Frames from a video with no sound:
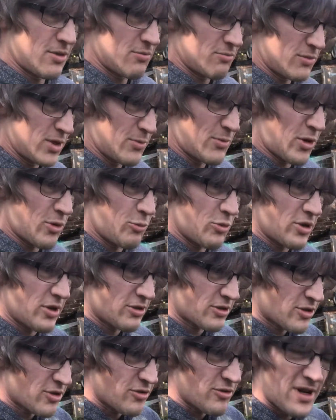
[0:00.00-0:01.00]
you might
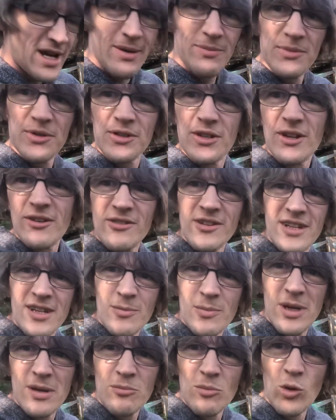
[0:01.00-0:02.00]
cram stuff in a
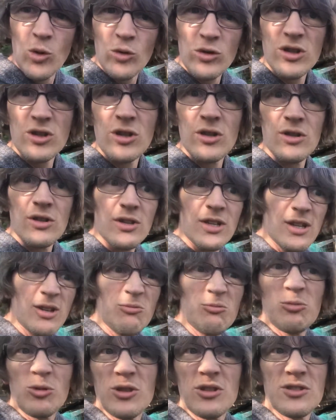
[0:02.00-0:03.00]
bit more than it
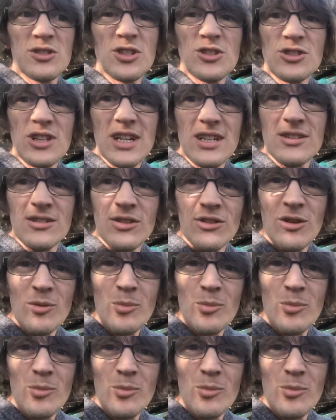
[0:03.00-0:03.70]
would suggest on the